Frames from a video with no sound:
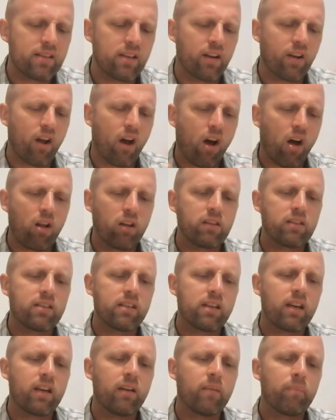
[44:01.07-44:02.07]
is an
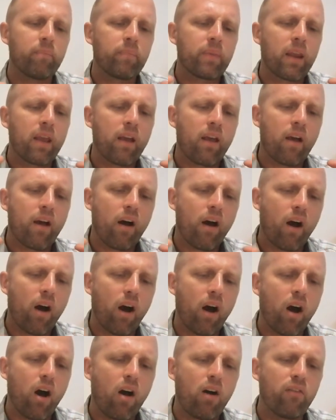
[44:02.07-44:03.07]
altar
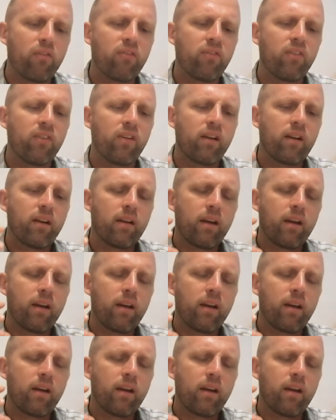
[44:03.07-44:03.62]
of